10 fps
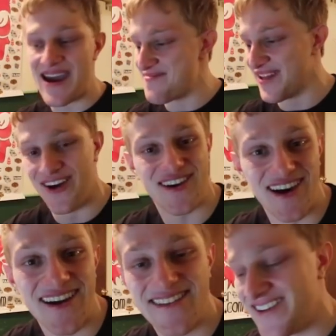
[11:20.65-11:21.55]
making me look
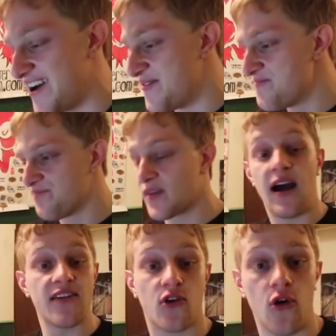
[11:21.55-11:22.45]
good. So
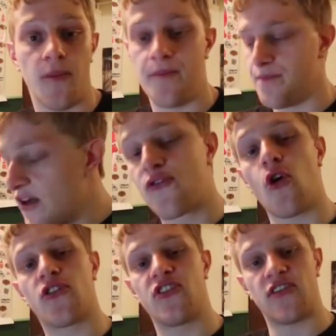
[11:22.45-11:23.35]
that's cool. And of
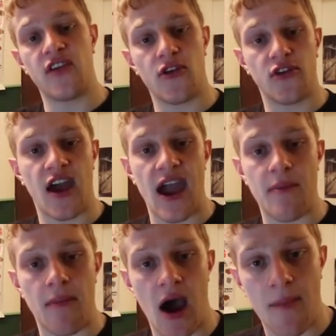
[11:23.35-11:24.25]
course, just the other day,
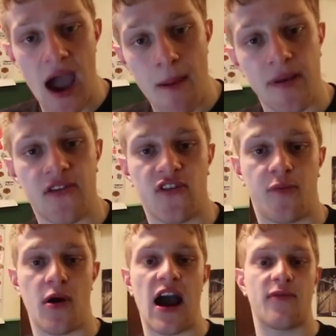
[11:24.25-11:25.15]
my mom happened to
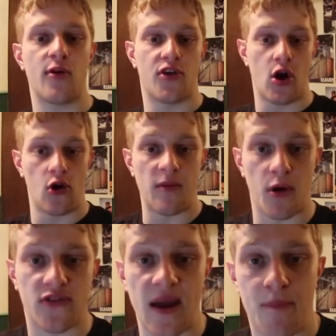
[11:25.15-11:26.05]
surprise me with an early
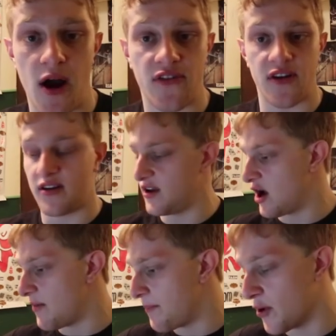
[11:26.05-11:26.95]
birthday present. You
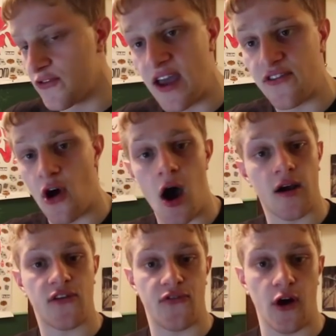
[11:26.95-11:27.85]
know, my birthday is
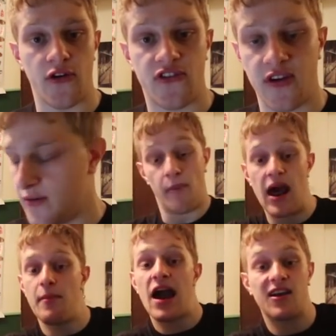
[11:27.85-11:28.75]
August 1st.
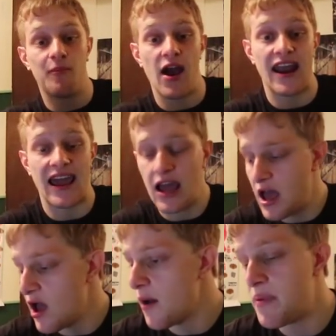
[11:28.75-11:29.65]
But I'm not complaining
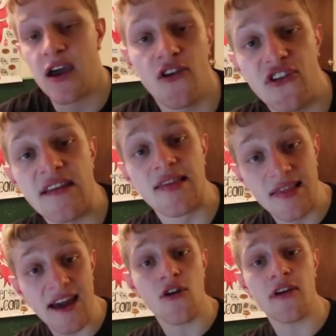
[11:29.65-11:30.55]
because she
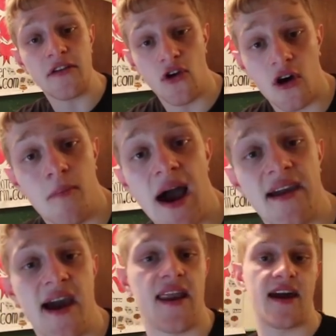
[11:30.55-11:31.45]
literally took my
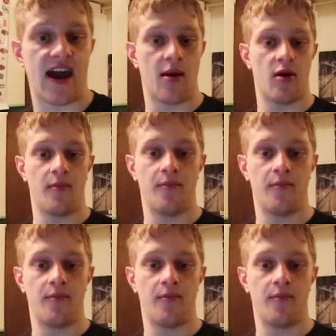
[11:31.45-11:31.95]
Canon camera.